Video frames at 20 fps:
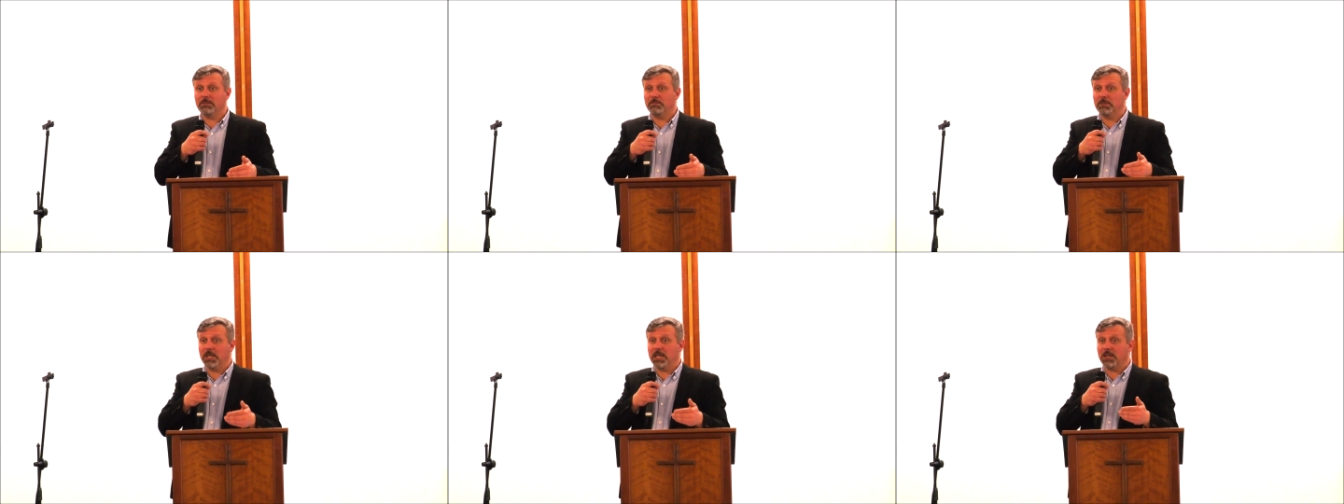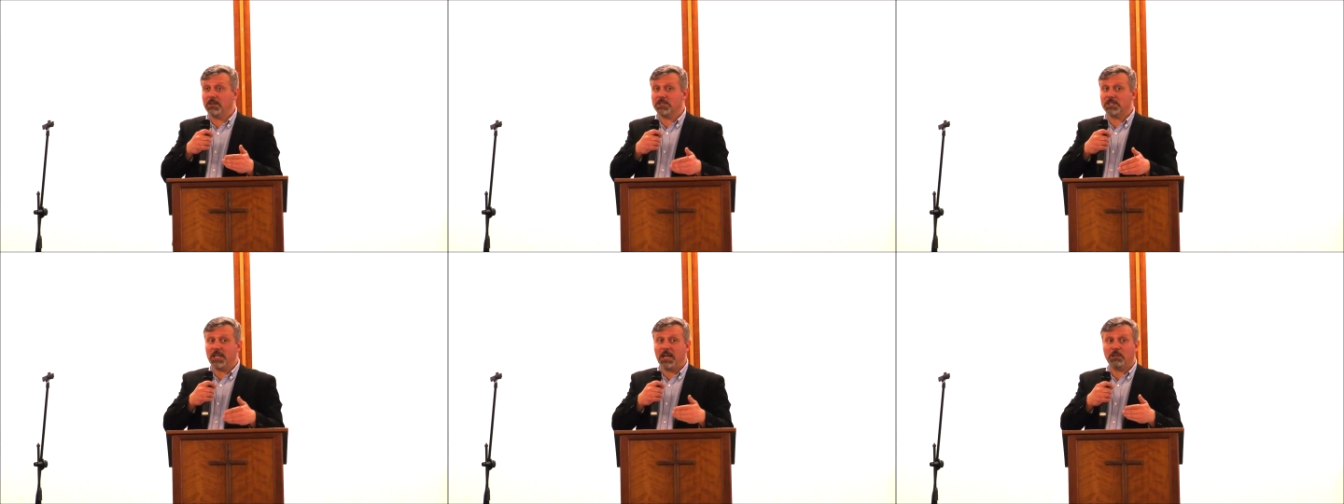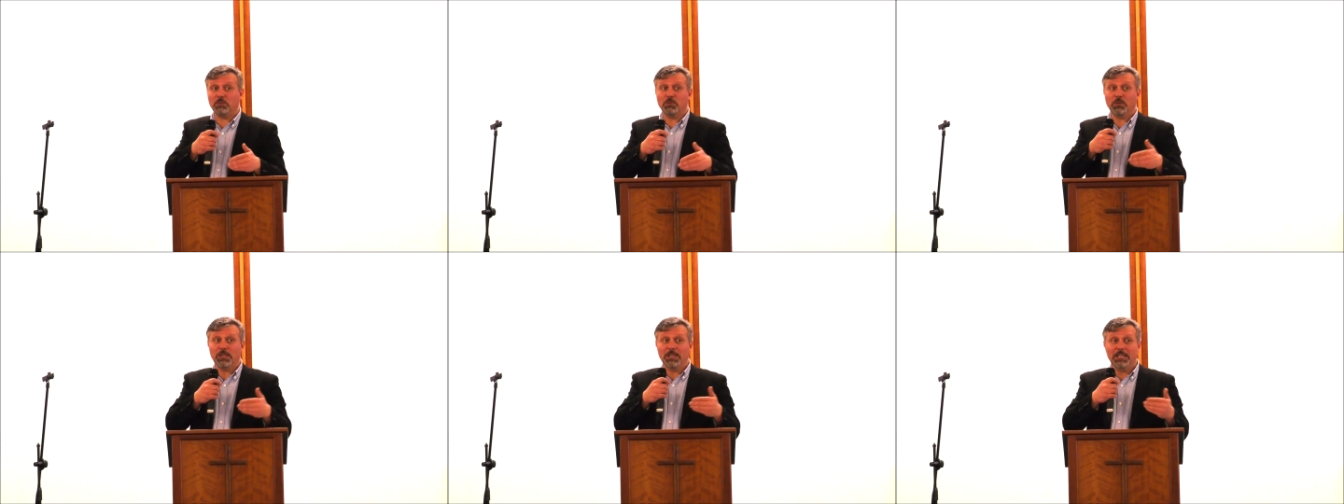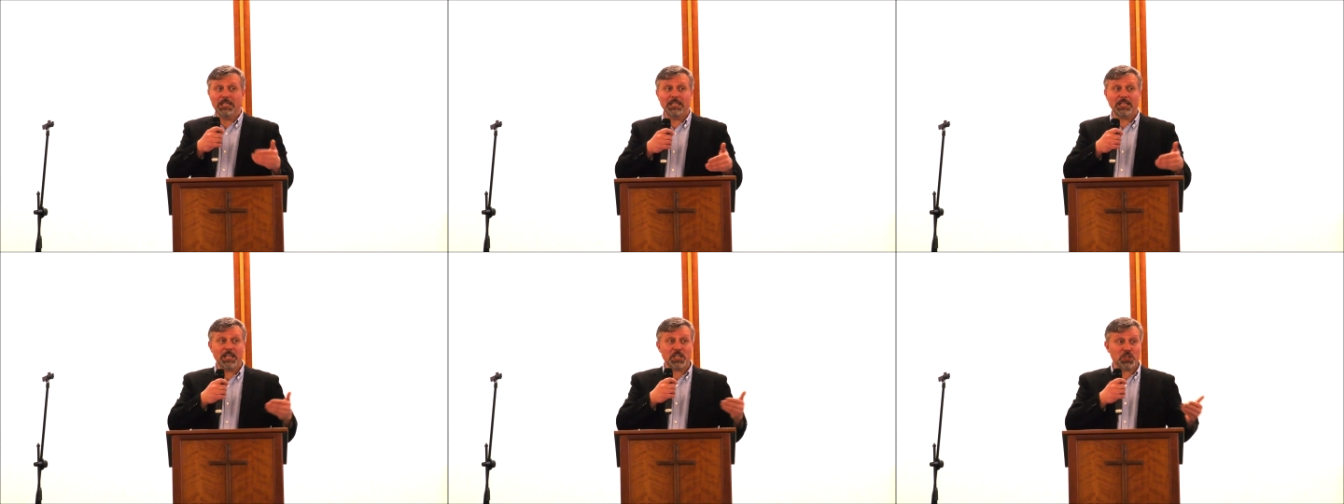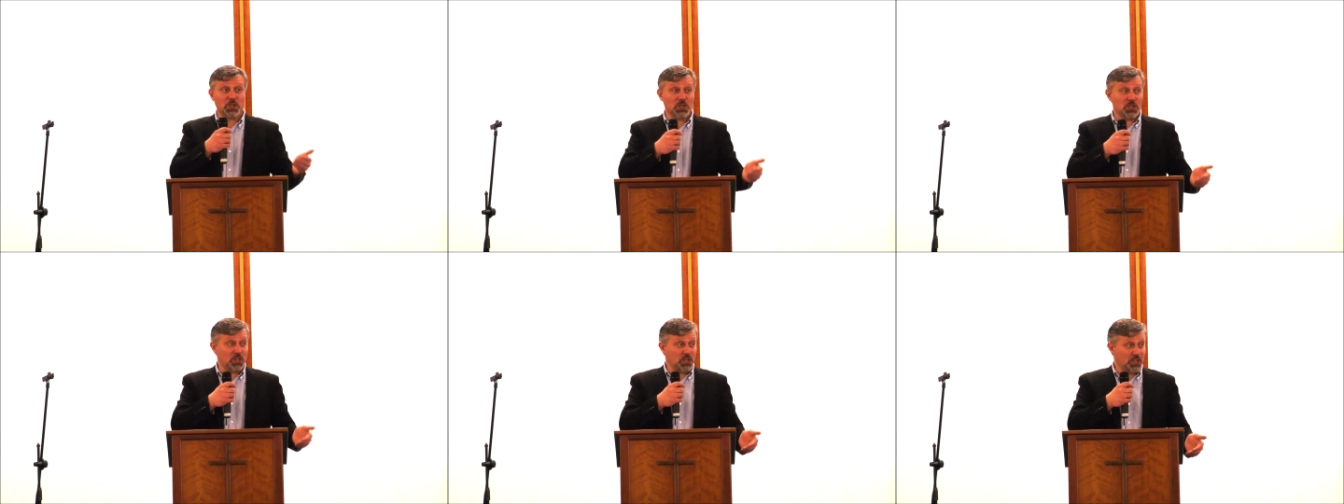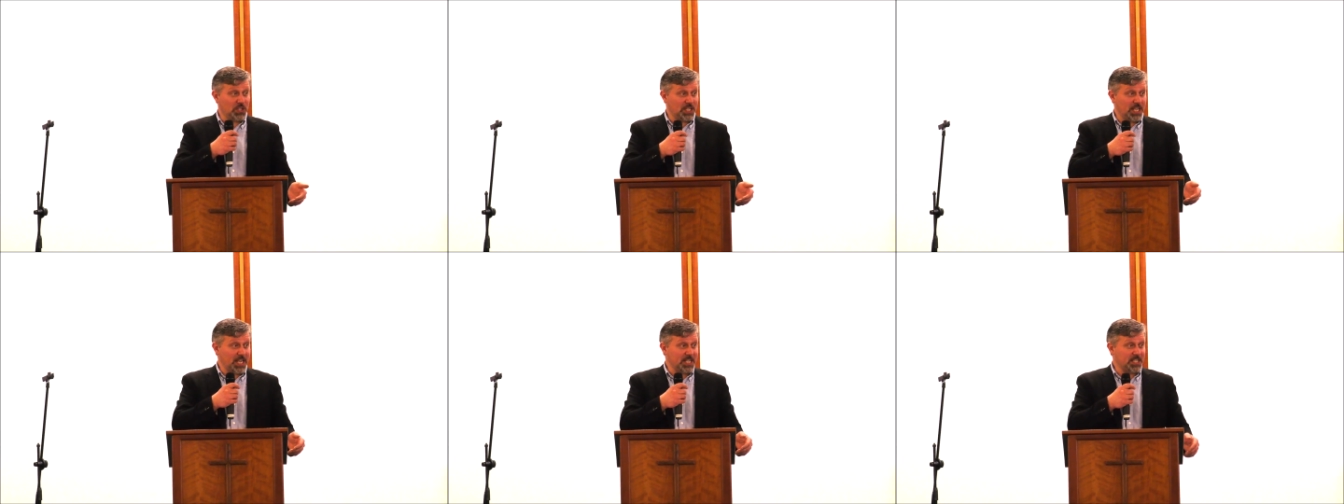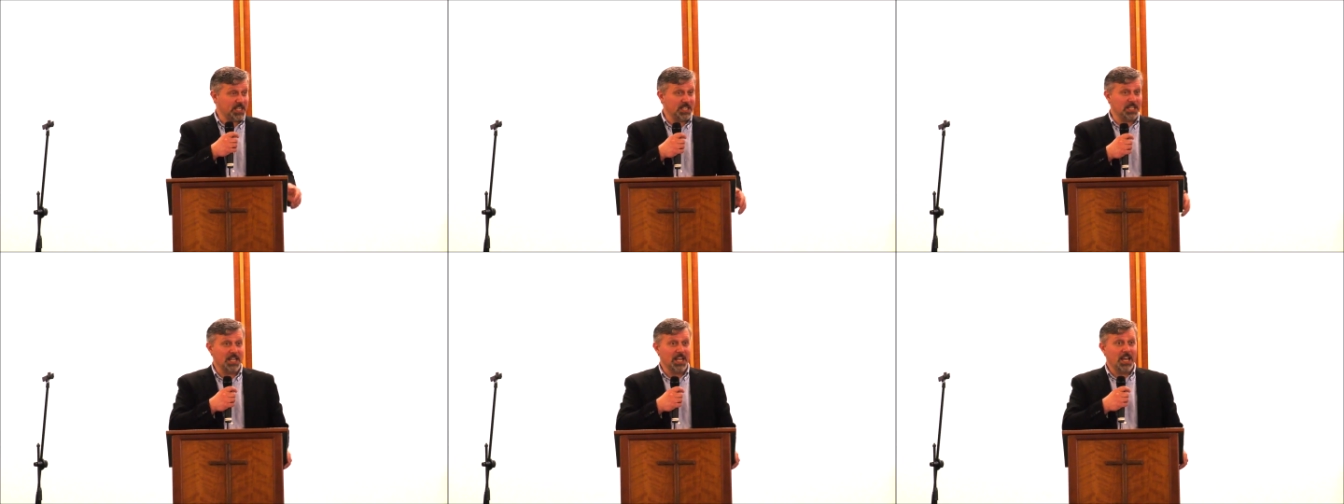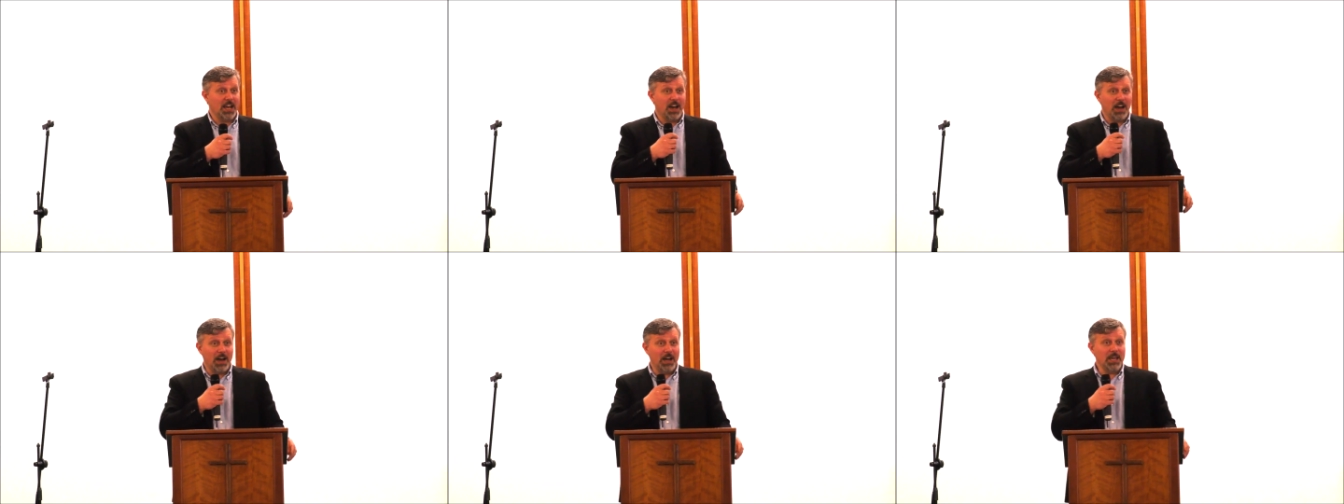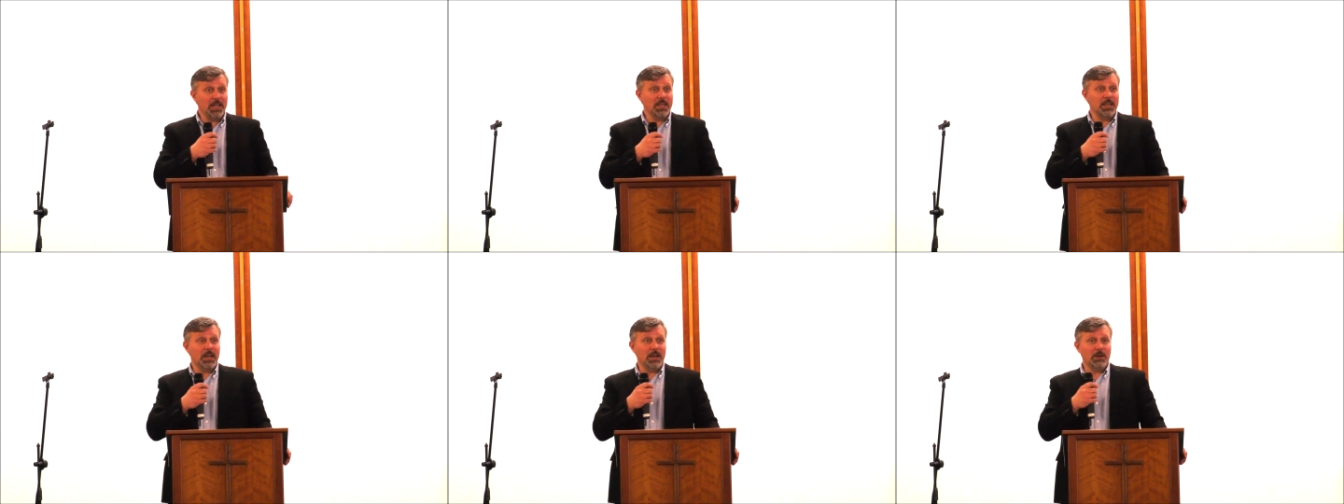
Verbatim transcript: because that will lead us to success. And I